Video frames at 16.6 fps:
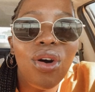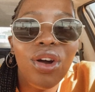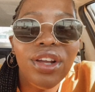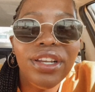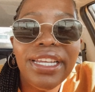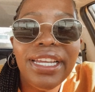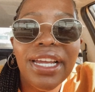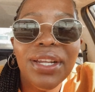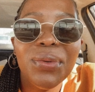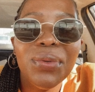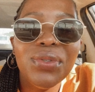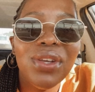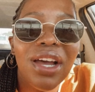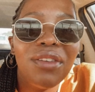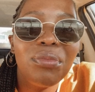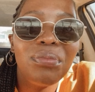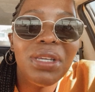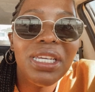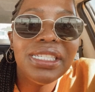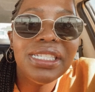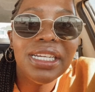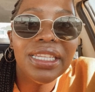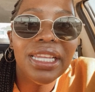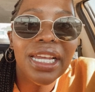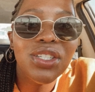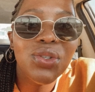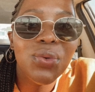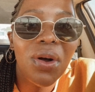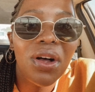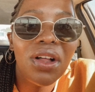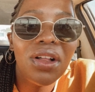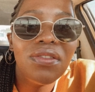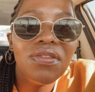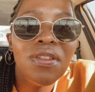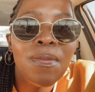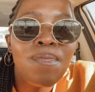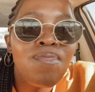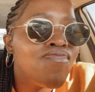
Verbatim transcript: early and also have a meeting at like 12.